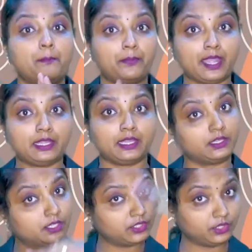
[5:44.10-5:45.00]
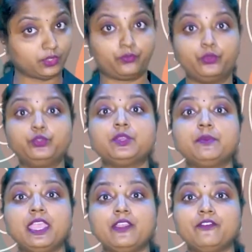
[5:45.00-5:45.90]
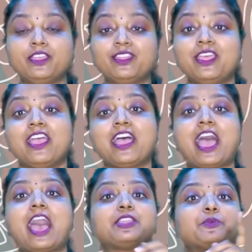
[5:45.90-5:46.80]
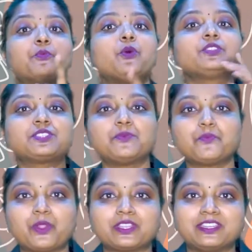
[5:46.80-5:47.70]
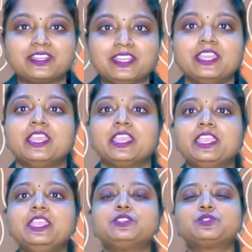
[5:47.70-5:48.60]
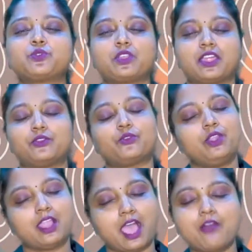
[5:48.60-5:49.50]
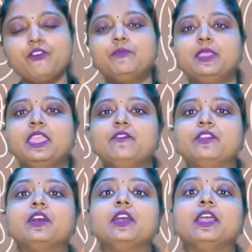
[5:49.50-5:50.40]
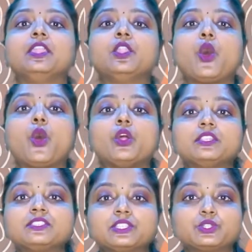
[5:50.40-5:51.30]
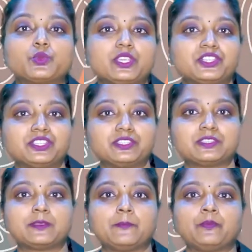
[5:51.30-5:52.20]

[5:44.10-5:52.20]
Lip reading: predict the future behavior, and most importantly, is to control our behavior in all situations.